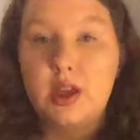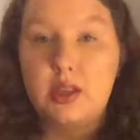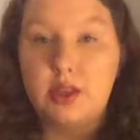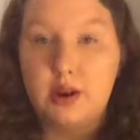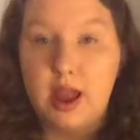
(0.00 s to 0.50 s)

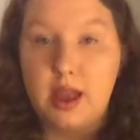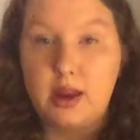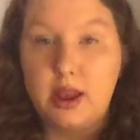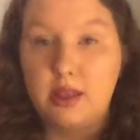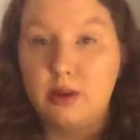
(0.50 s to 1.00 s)
their head,
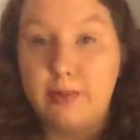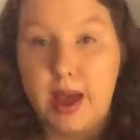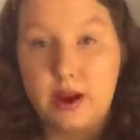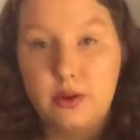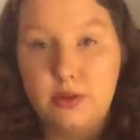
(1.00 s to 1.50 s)
and their
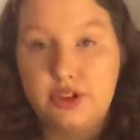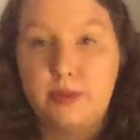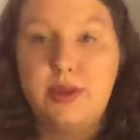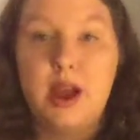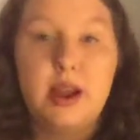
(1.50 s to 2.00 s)
back, which are
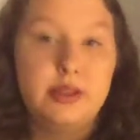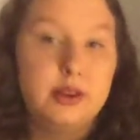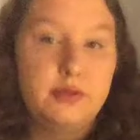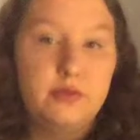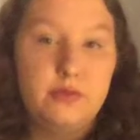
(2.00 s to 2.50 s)
behind
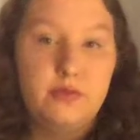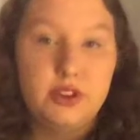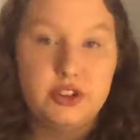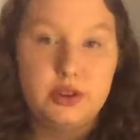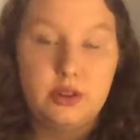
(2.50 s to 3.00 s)
their
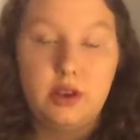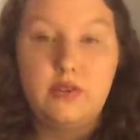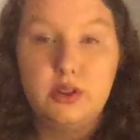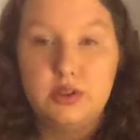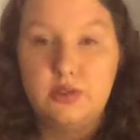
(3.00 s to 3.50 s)

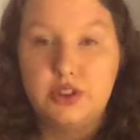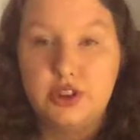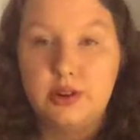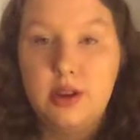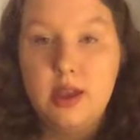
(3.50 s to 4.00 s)
fields of
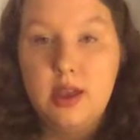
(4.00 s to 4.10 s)
vision,